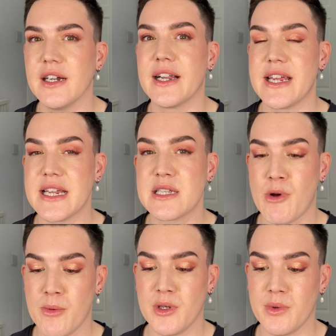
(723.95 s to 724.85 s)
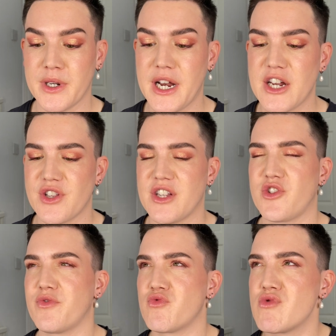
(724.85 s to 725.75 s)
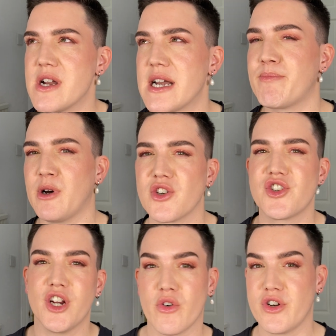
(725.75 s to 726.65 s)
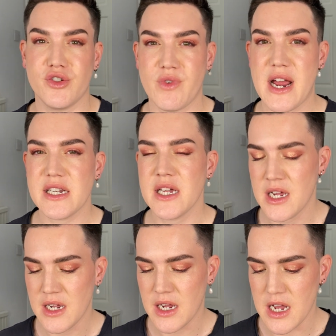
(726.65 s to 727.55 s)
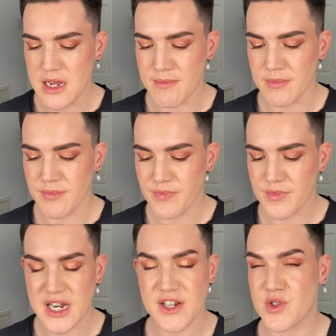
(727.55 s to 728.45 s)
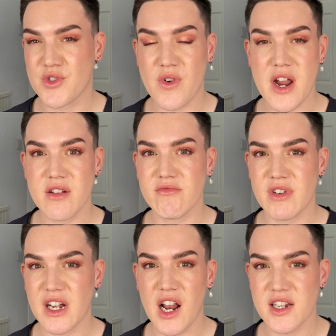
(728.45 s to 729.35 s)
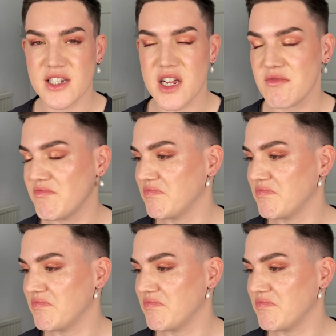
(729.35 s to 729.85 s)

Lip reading: And it is a popular one in Asia that's sort of really punchy orangey red. Texture is great. Really liked it.